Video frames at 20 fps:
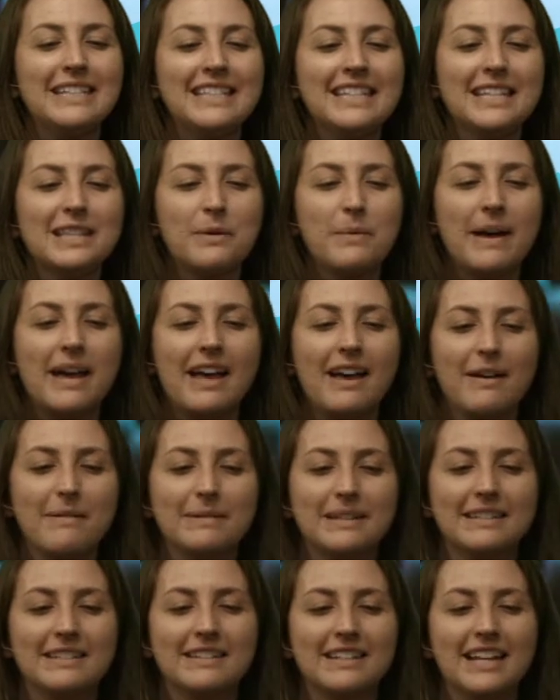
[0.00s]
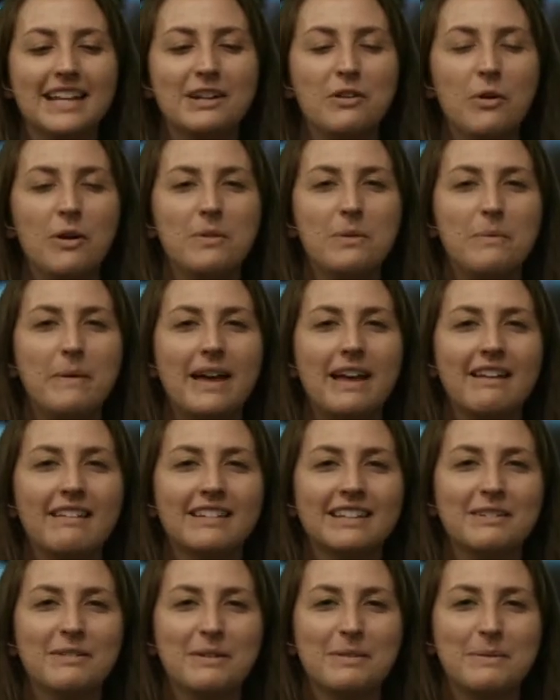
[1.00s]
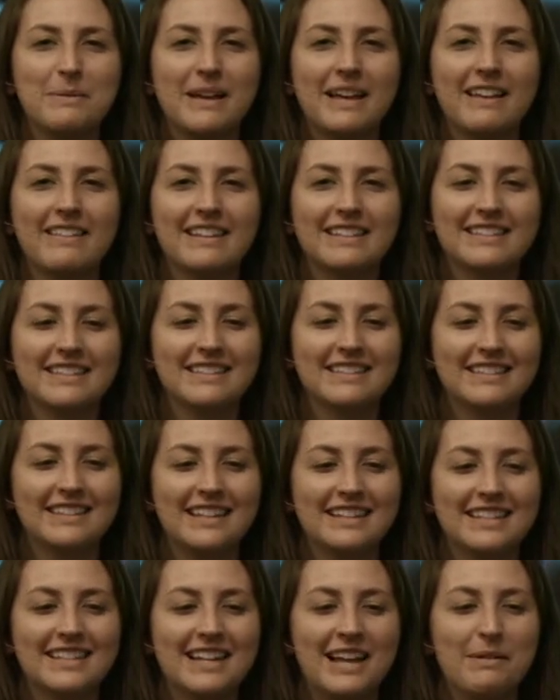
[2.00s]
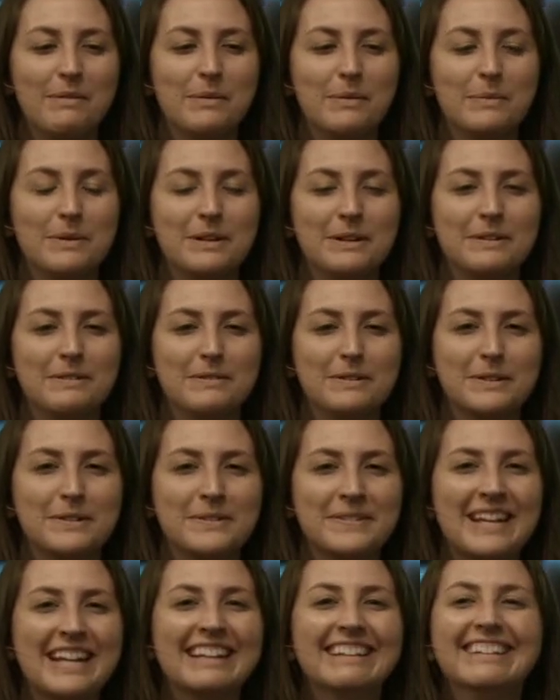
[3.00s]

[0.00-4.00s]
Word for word: see the whale, but ignore the whale, ignore the whale. That's that's not what we're doing.